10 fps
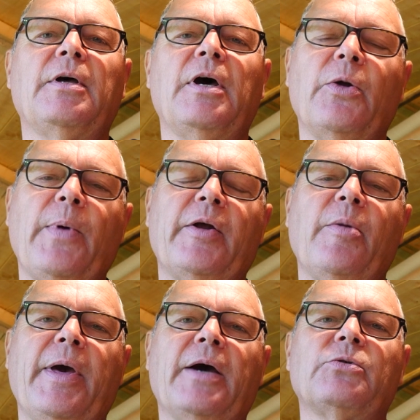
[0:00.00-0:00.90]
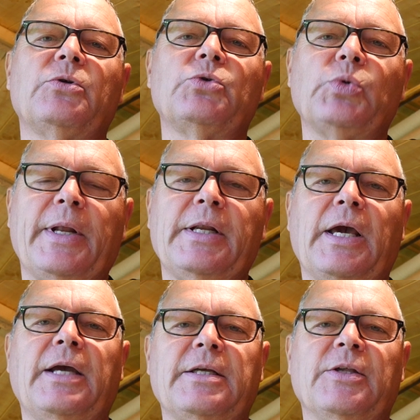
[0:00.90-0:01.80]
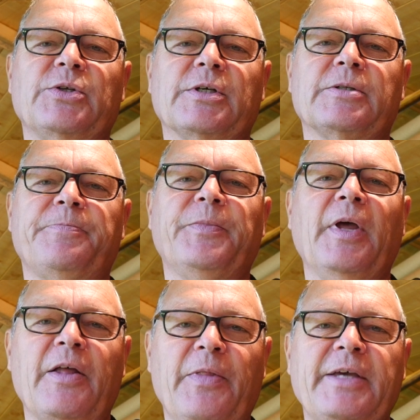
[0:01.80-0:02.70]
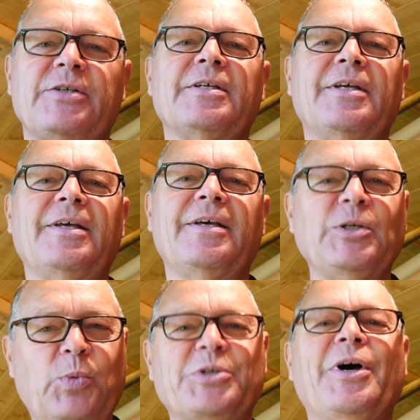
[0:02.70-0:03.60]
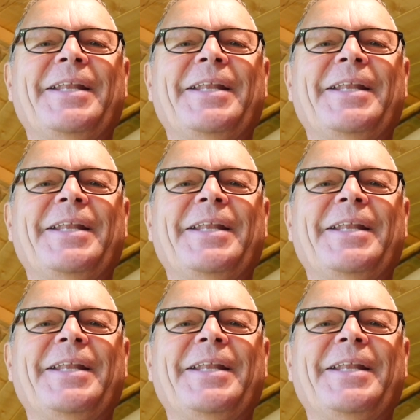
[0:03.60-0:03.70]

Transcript: and around about 28 inches. And this is what I